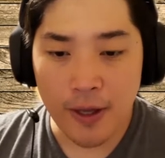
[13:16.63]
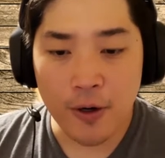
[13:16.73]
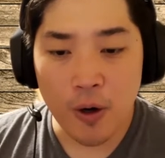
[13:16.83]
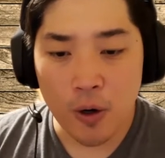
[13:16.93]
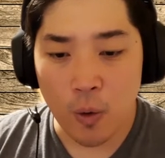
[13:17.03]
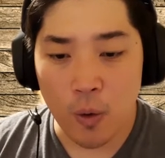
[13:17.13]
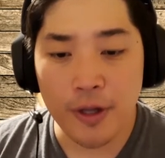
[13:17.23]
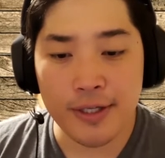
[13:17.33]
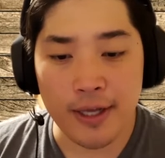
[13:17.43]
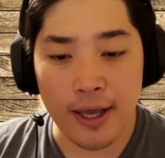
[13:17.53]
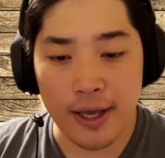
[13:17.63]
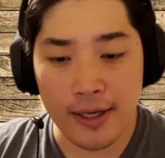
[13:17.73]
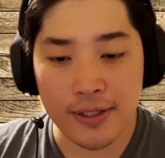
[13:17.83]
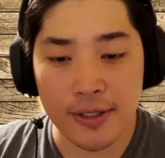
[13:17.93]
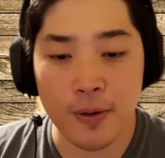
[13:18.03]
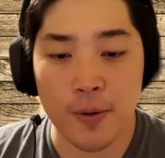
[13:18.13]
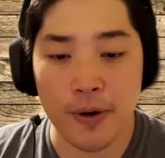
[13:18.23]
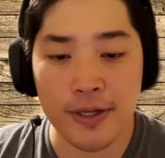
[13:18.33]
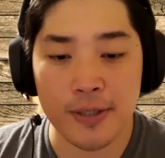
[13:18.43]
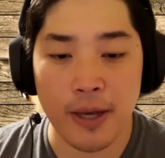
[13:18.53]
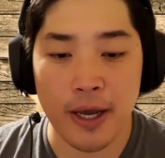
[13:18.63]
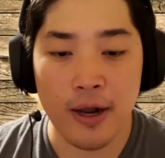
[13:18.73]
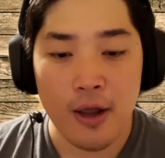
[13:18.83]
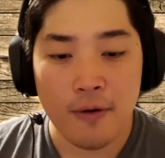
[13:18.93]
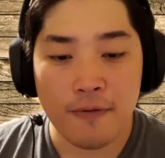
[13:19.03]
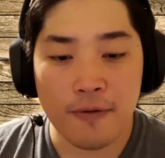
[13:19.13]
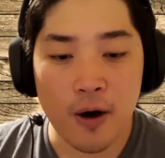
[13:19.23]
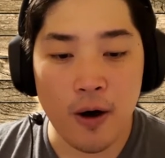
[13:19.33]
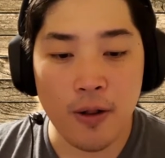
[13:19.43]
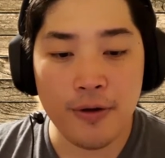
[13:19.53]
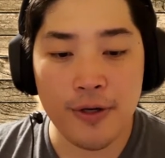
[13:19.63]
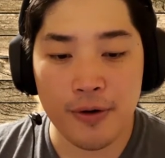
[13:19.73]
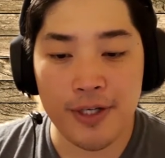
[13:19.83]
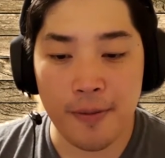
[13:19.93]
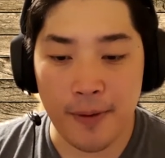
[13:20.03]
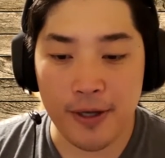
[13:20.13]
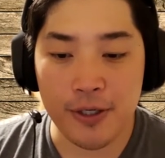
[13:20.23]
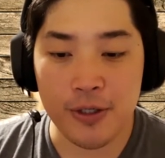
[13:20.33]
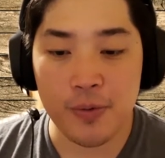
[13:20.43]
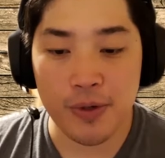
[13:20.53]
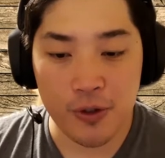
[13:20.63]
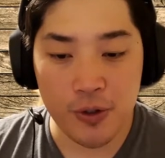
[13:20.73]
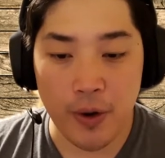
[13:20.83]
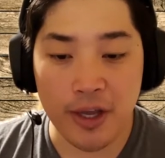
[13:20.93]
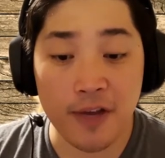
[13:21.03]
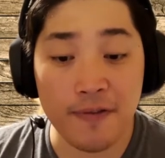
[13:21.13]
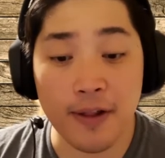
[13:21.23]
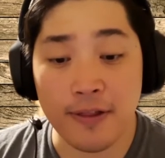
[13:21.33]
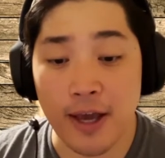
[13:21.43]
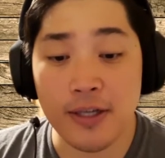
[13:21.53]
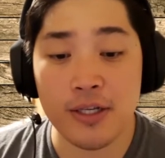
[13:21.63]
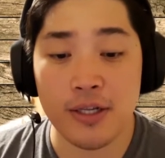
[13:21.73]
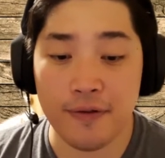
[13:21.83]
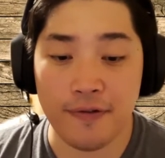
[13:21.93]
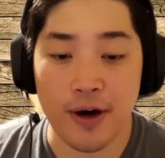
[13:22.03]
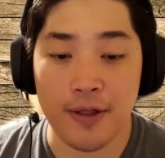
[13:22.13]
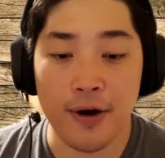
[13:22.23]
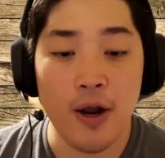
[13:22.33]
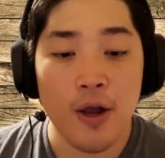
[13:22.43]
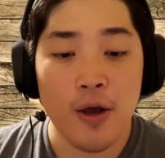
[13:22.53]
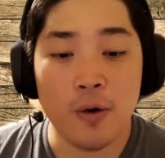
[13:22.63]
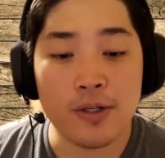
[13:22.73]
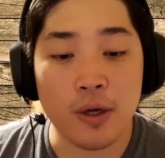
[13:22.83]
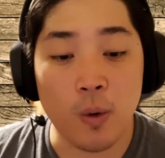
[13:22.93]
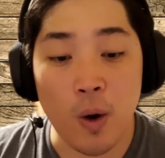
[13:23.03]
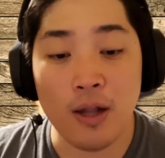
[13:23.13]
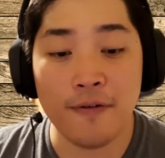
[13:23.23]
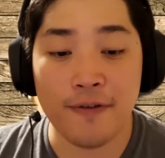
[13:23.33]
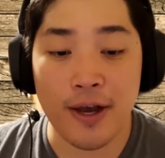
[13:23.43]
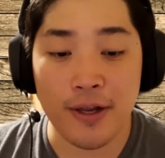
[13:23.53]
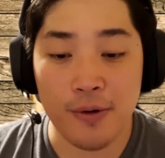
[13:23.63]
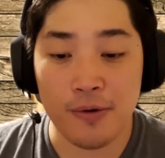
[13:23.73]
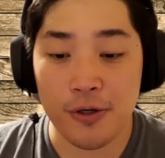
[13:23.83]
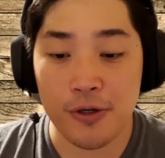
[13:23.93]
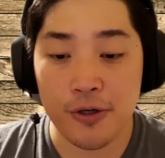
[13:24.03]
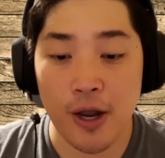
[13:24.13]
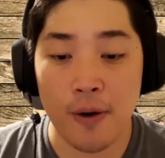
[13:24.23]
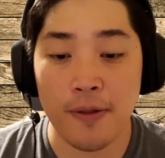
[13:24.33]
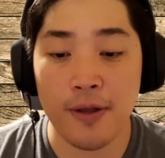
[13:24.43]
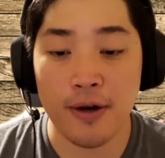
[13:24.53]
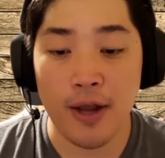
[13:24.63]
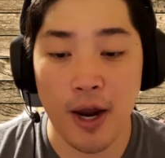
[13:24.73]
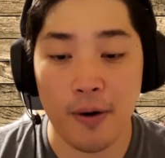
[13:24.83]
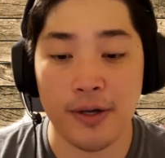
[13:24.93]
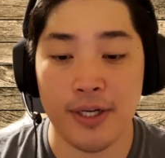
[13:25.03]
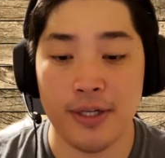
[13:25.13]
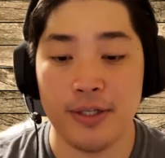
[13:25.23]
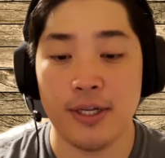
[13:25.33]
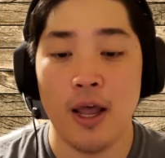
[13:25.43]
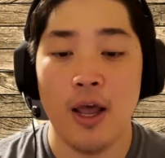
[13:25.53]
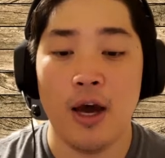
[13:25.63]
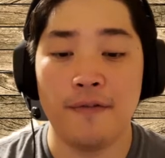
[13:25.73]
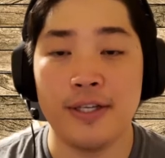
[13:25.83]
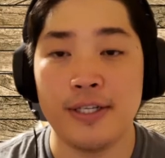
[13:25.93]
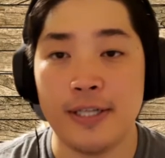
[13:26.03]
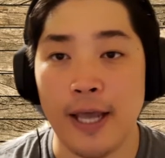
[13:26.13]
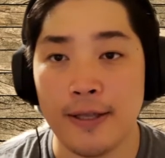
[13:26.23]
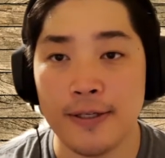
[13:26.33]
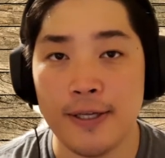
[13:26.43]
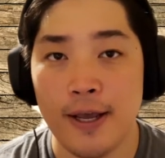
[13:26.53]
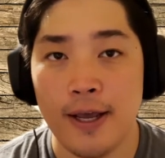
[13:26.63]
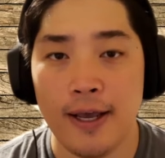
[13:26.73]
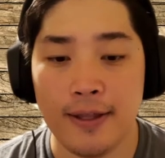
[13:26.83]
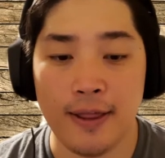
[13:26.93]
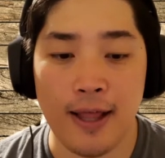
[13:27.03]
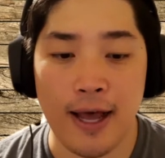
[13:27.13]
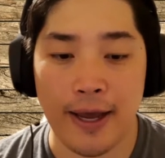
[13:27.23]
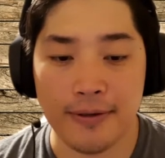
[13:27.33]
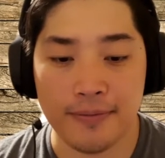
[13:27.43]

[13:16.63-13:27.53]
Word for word: according to his glorious might for all endurance and patience with joy, giving thanks to the Father who has qualified you to share in the inheritance of the saints in light.